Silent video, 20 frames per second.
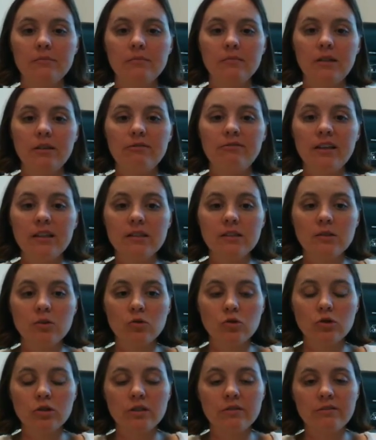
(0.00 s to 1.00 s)
events,
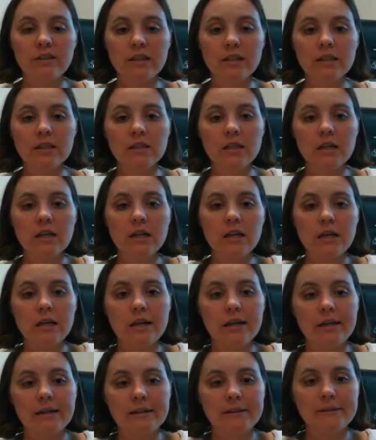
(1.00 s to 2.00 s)
social events,
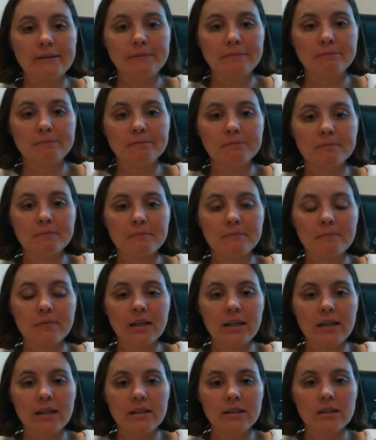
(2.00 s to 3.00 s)

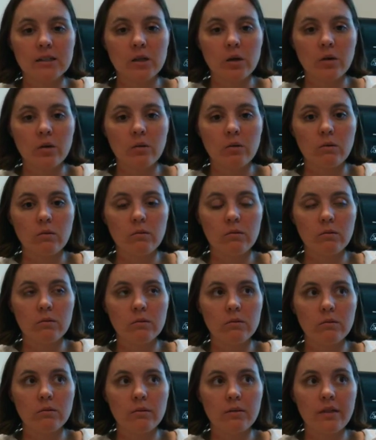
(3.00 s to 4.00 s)
and so
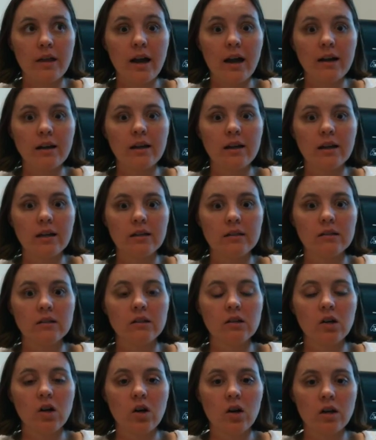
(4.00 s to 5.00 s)
that
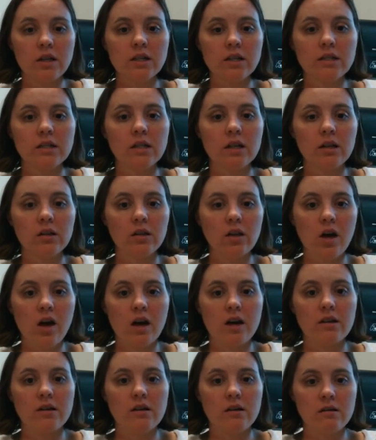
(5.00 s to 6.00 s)
can cause a
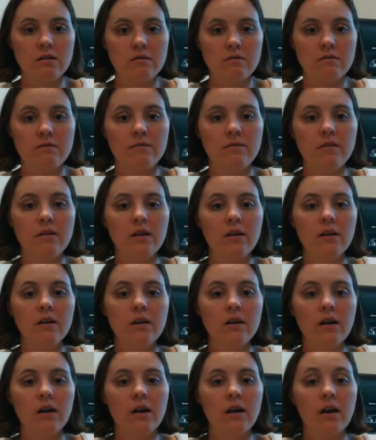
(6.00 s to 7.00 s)
lot of
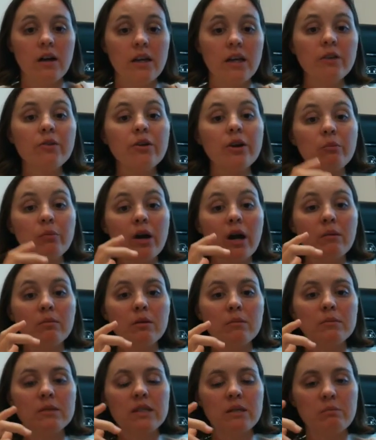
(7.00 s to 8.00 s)
hearing
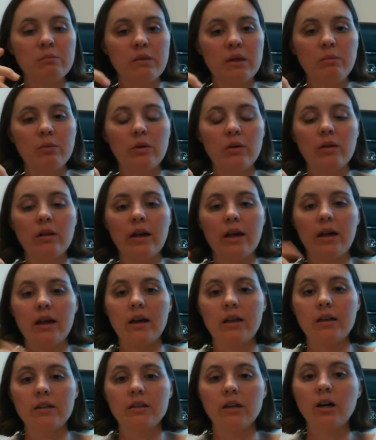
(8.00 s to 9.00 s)
problems in people
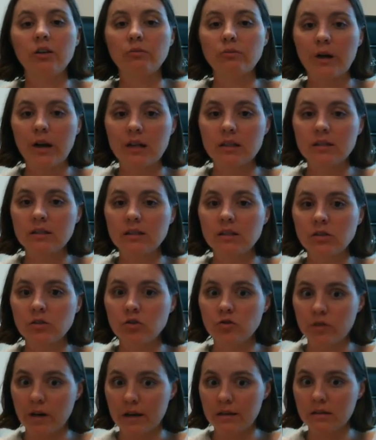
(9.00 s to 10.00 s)
and unrest and
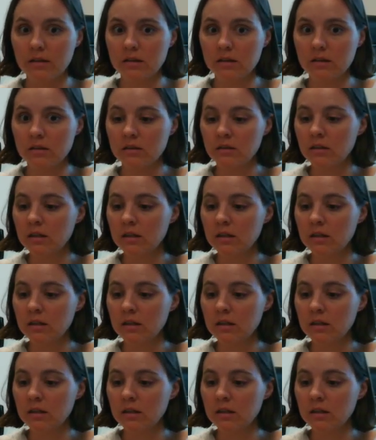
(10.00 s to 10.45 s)
stress.